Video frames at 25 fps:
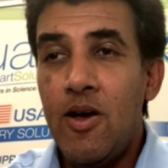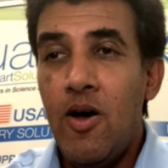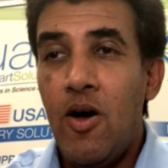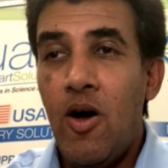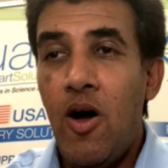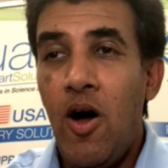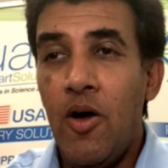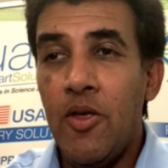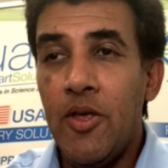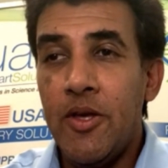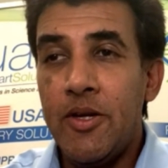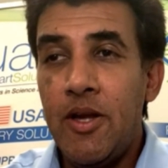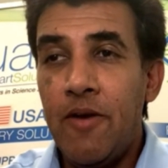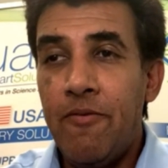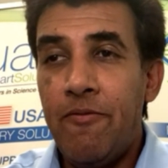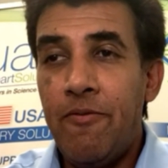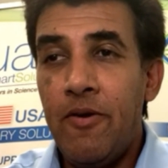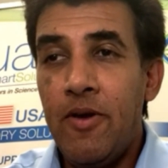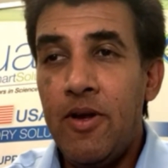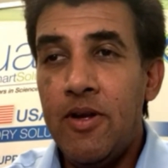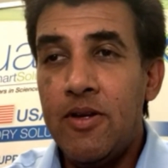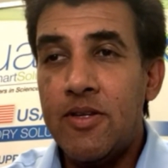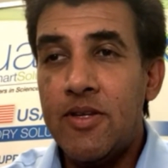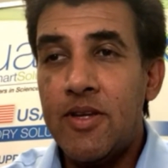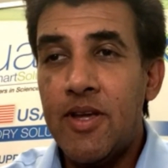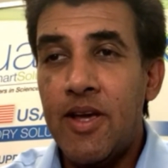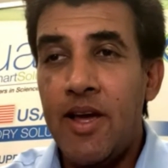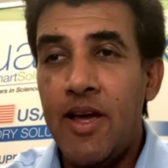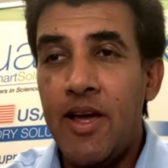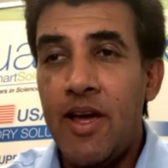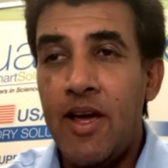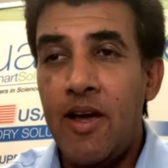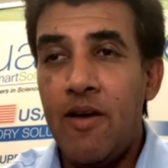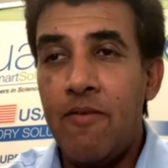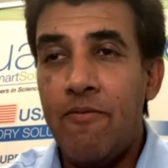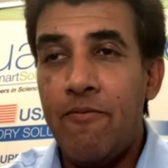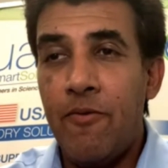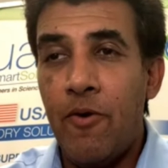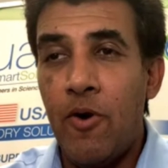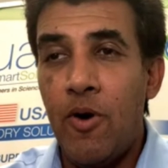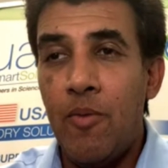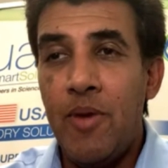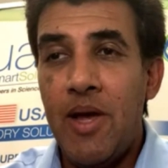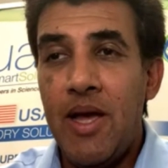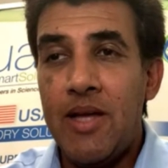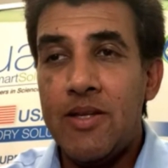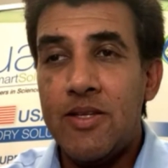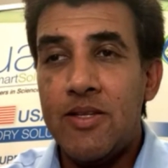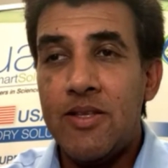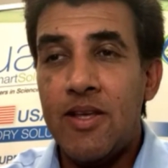all the different
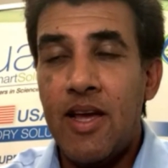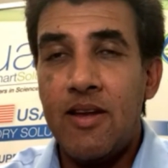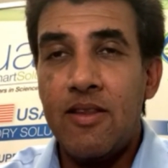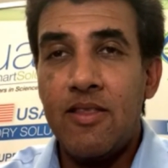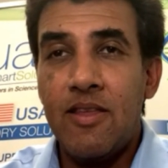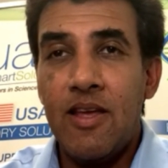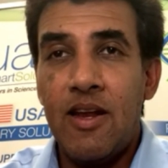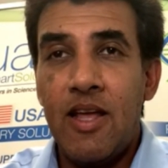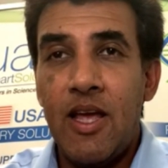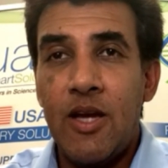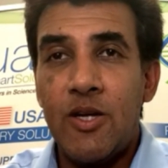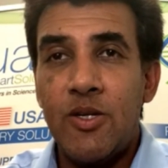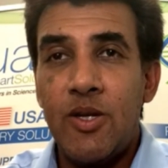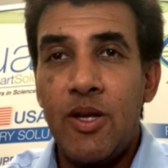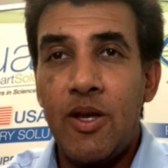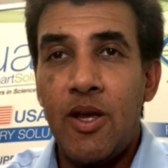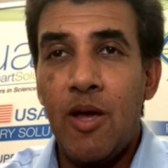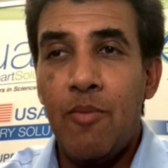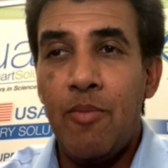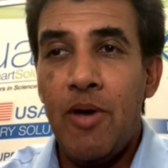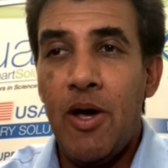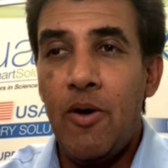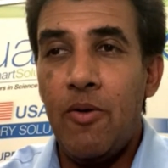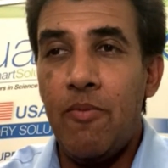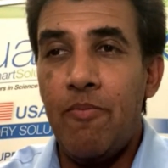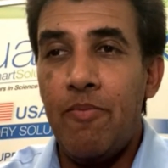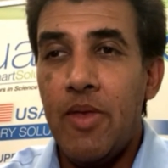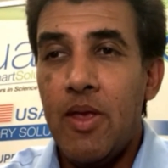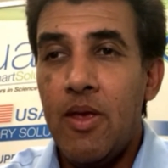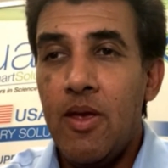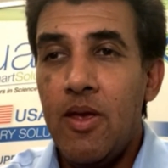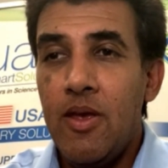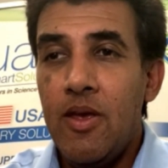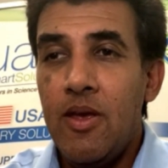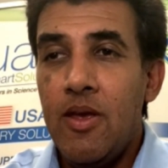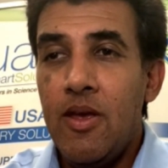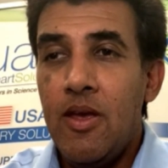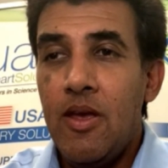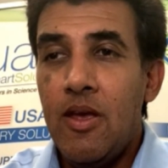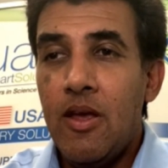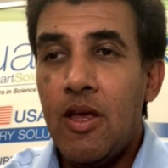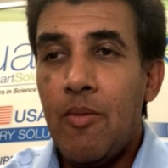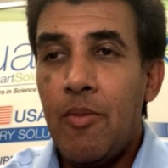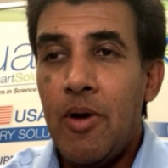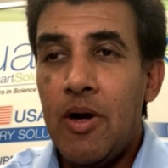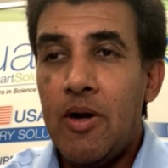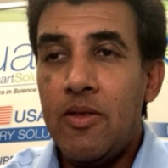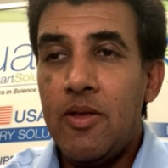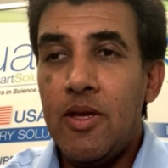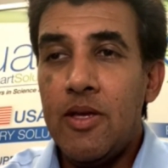formats that actually come out
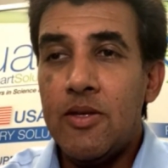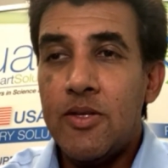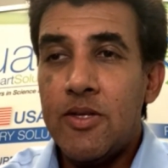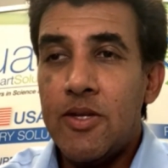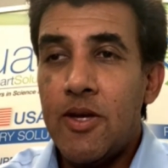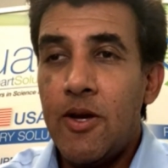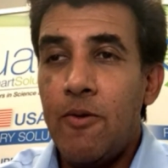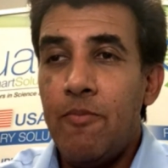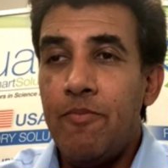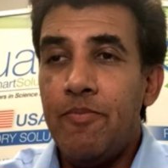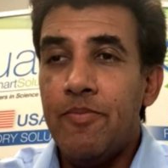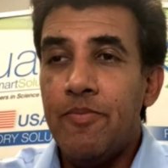of this. So,